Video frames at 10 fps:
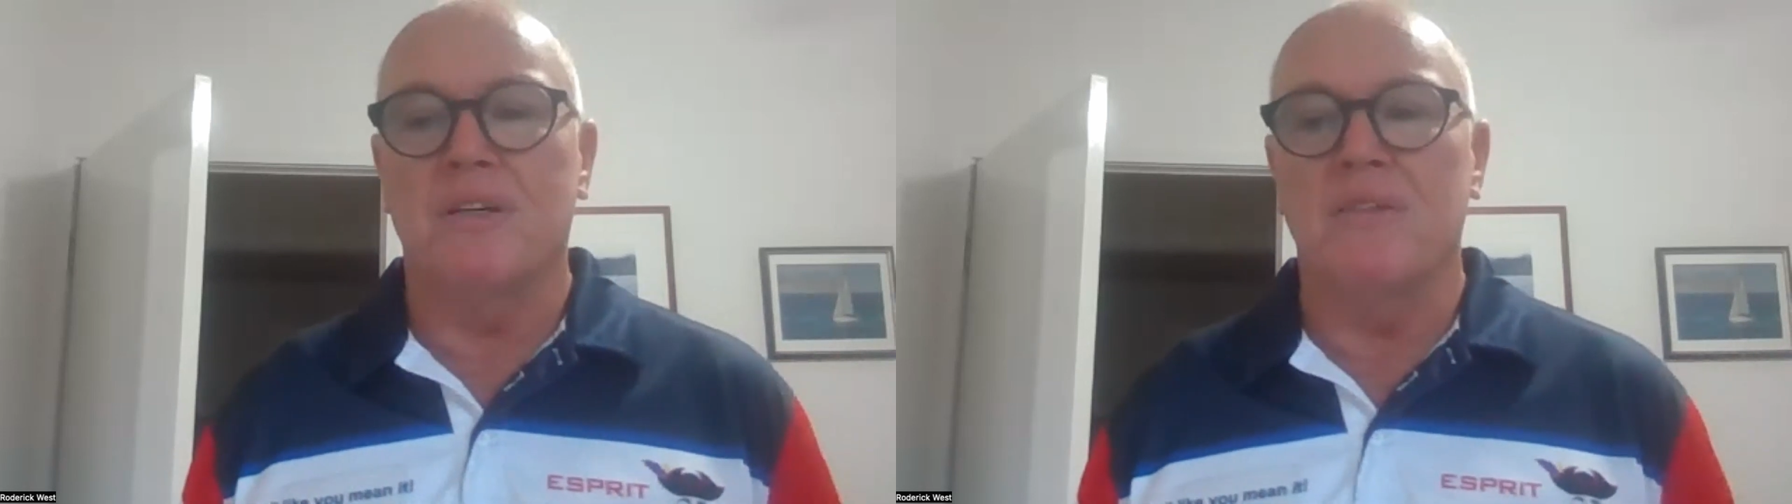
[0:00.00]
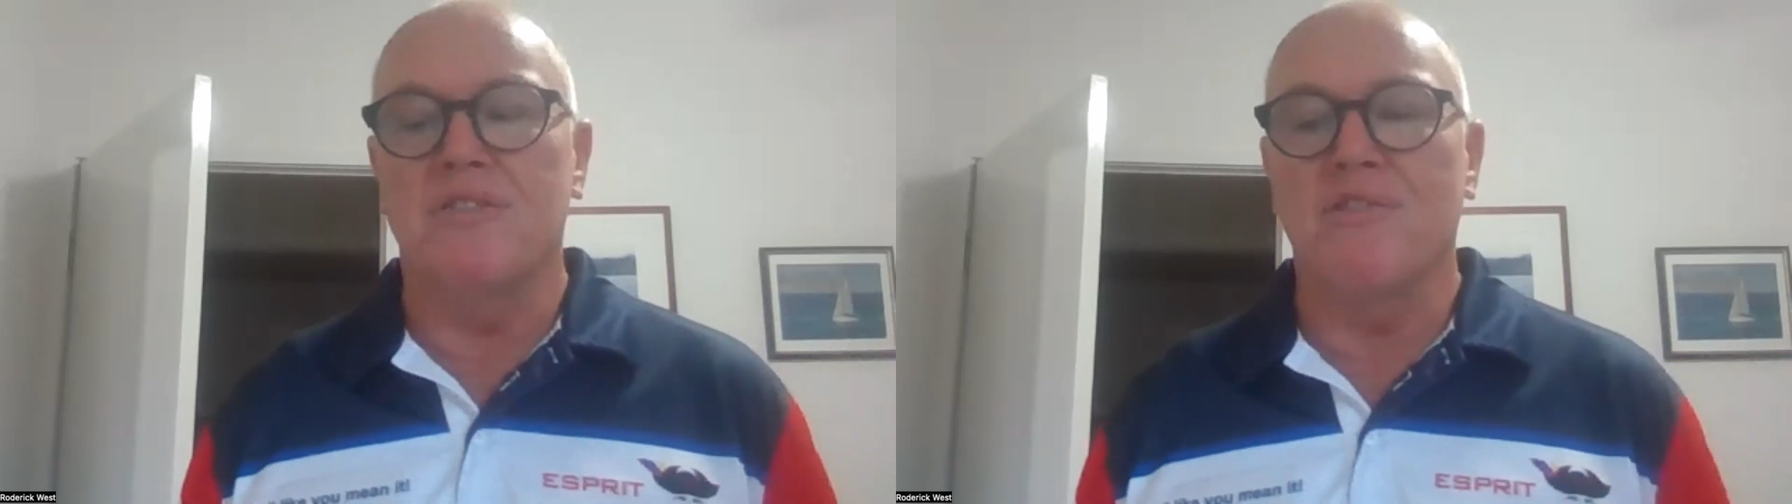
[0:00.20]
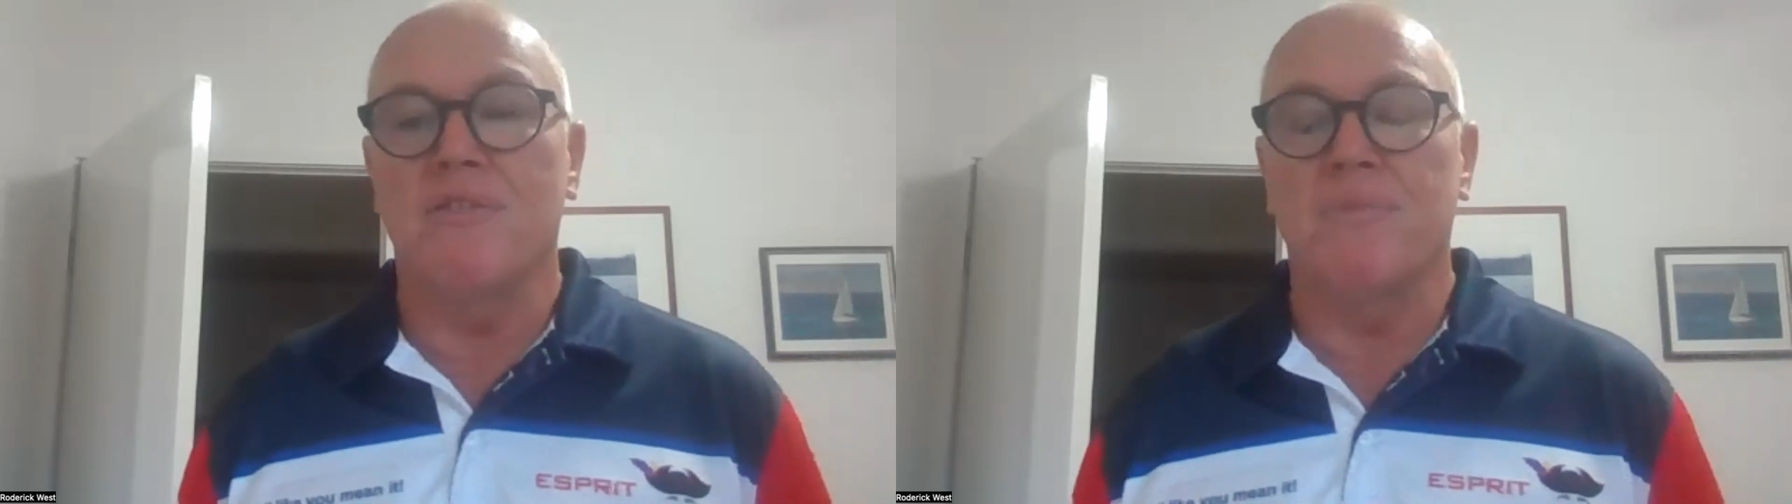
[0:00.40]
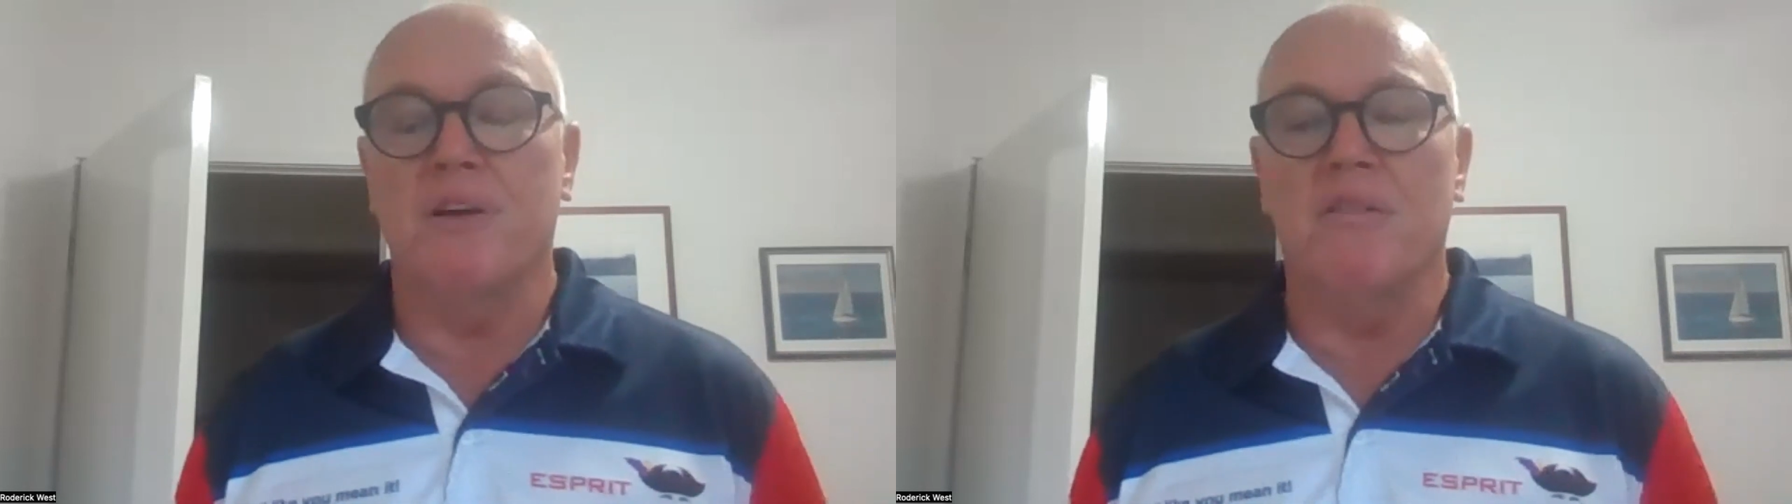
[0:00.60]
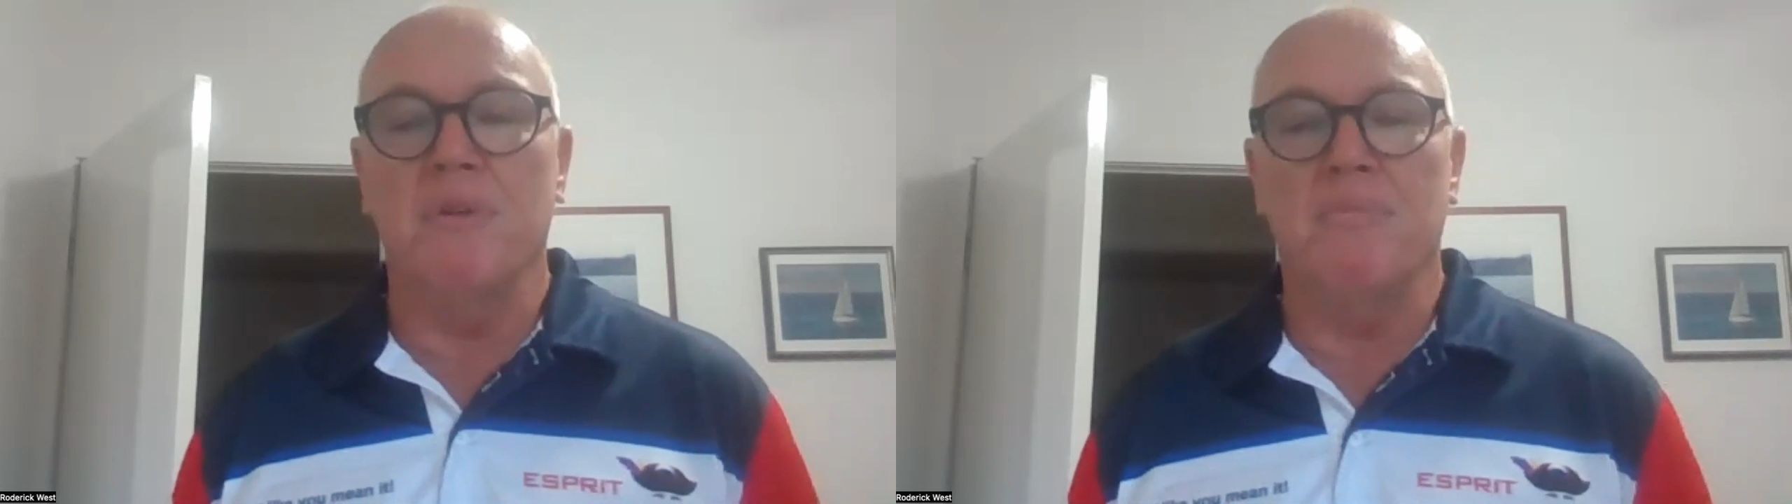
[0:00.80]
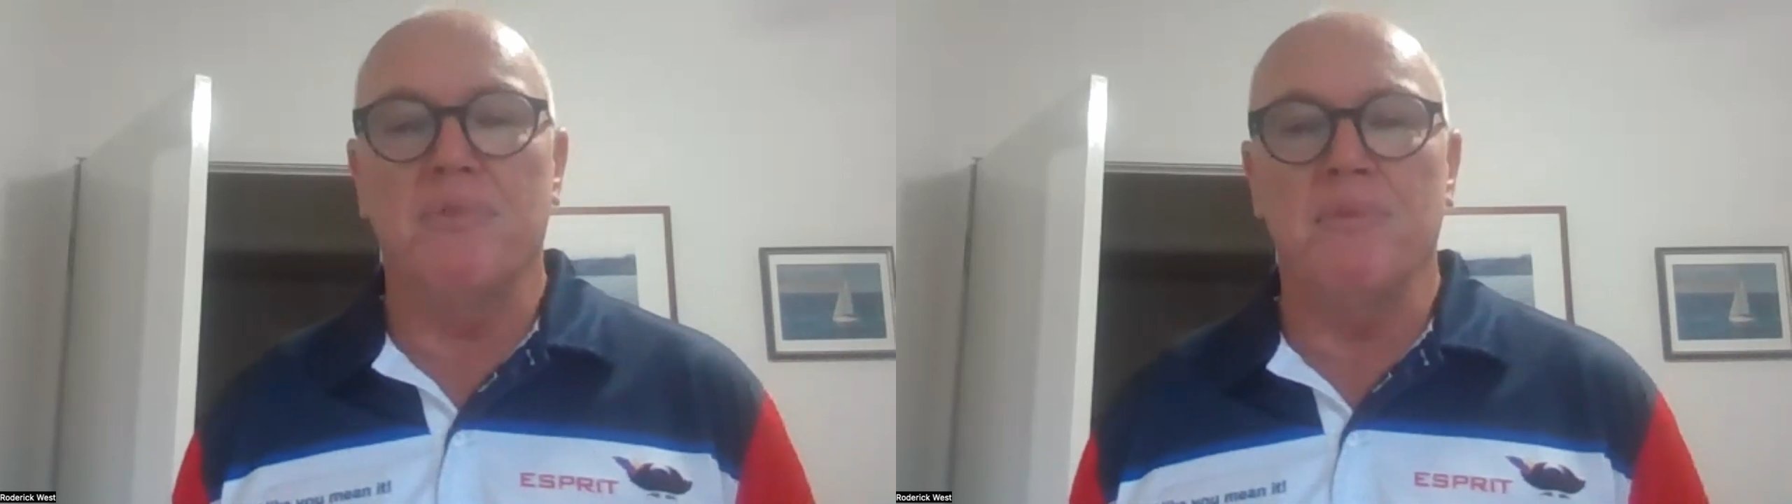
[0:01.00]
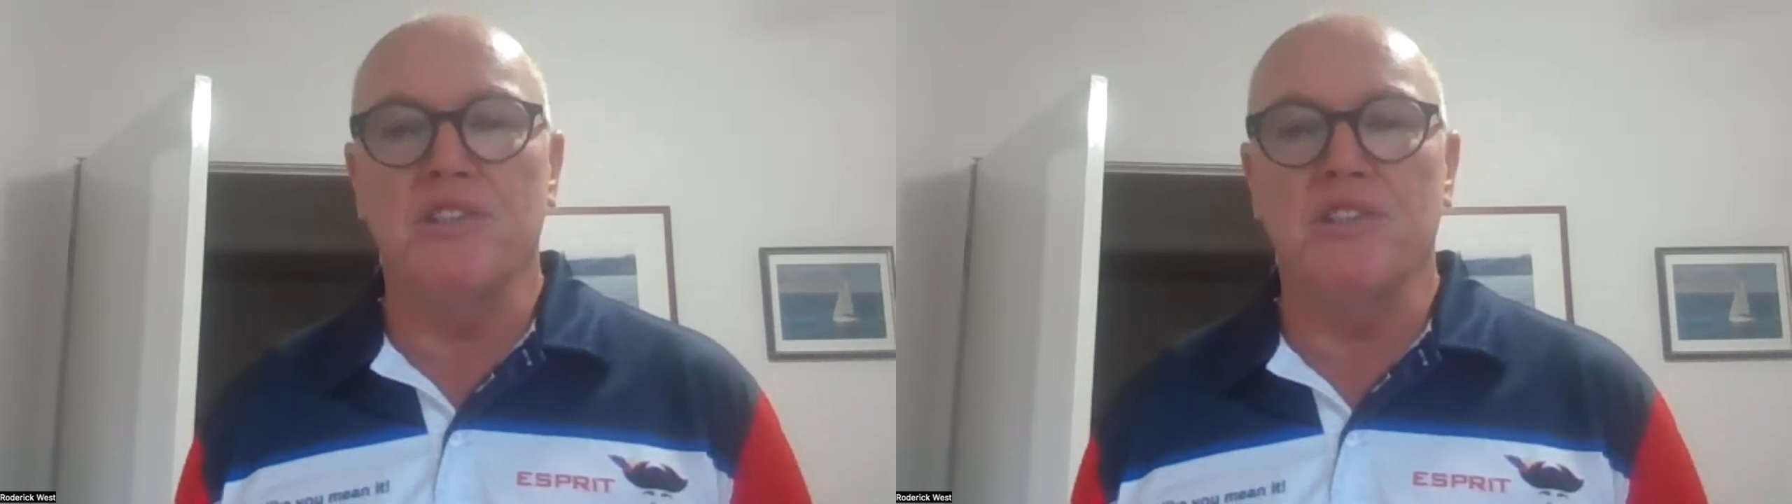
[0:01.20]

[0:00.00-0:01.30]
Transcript: and so yeah, I've been pretty